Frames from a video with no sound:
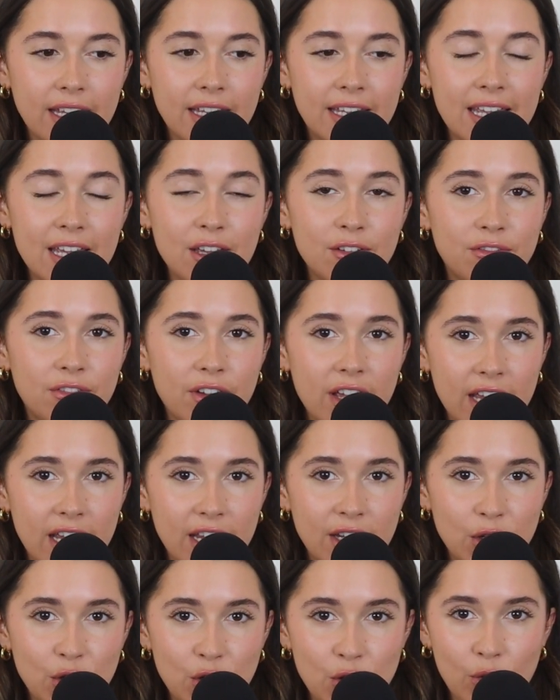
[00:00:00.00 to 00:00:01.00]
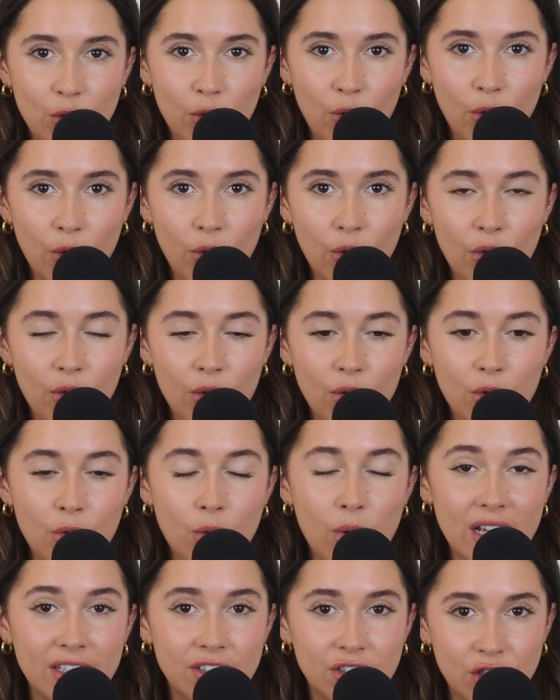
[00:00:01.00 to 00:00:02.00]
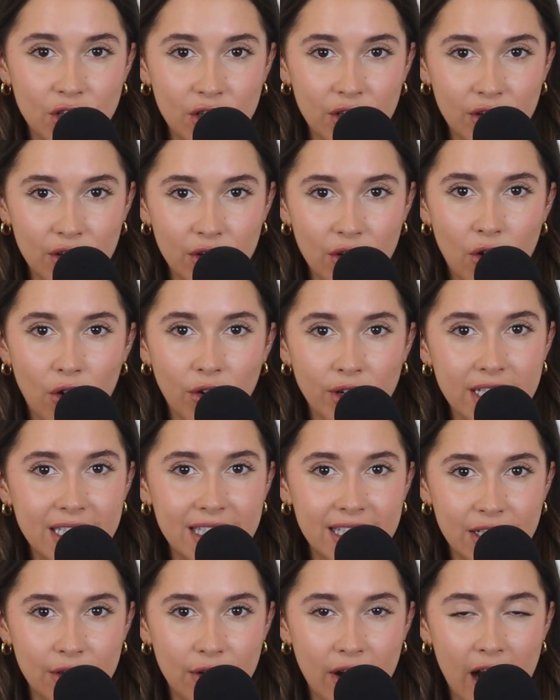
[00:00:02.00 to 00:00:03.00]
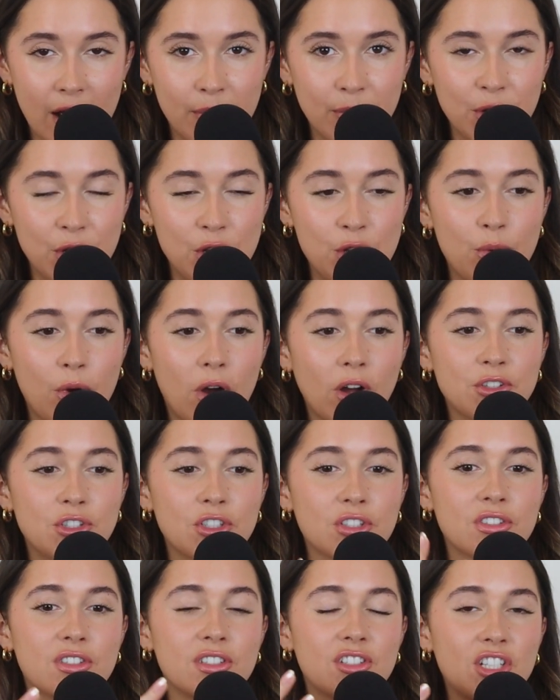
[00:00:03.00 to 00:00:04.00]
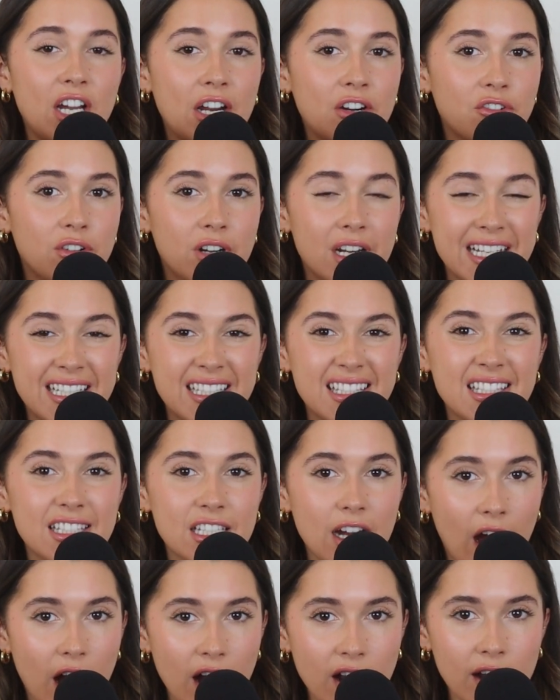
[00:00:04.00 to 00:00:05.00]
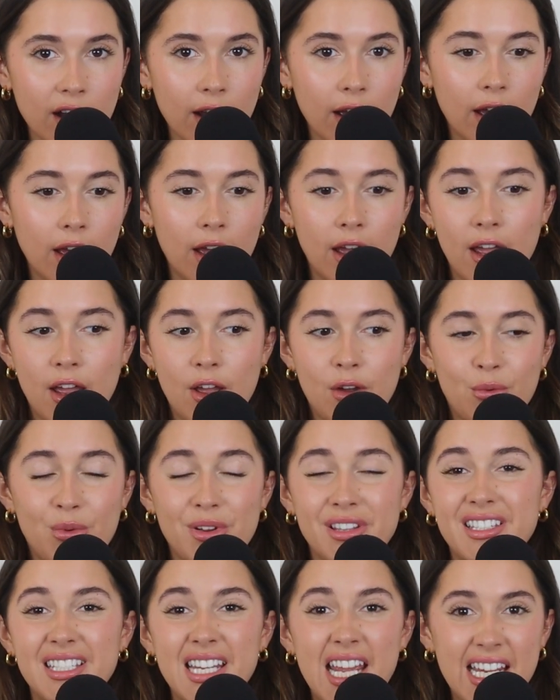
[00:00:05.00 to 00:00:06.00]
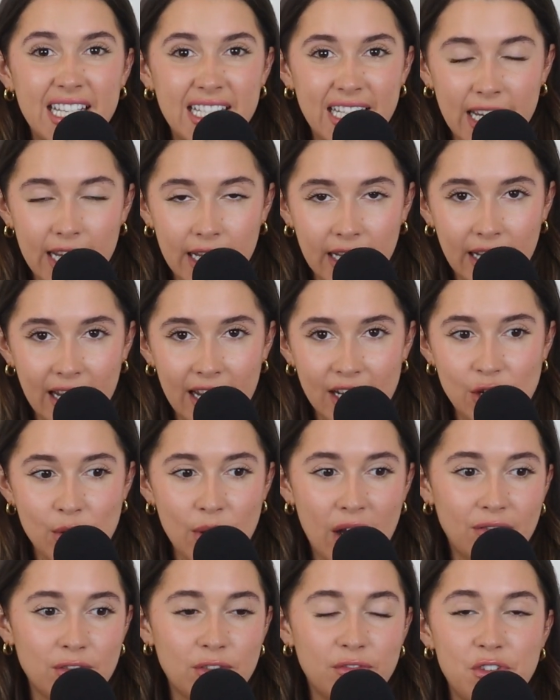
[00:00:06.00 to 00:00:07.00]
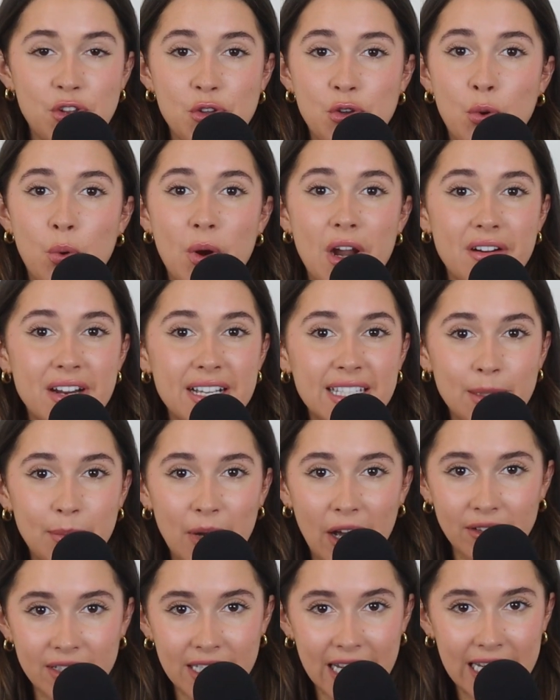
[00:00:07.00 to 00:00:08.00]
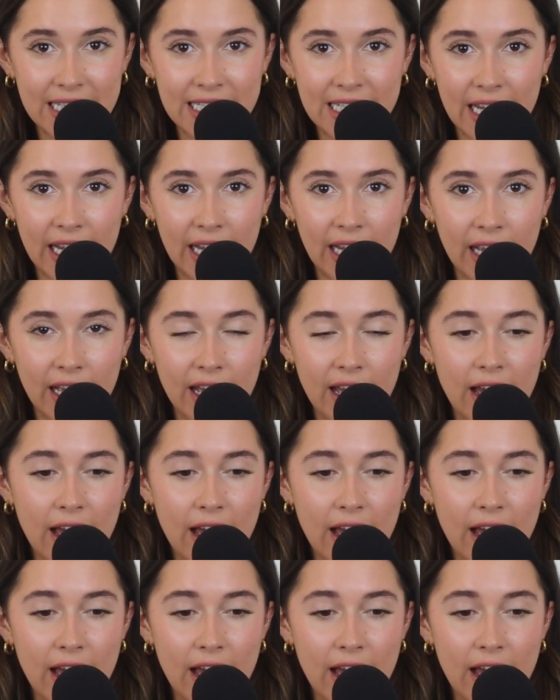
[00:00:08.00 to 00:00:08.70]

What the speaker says: give in your question on Instagram, but you are just generally stuck with dating and you have a few queries about dating,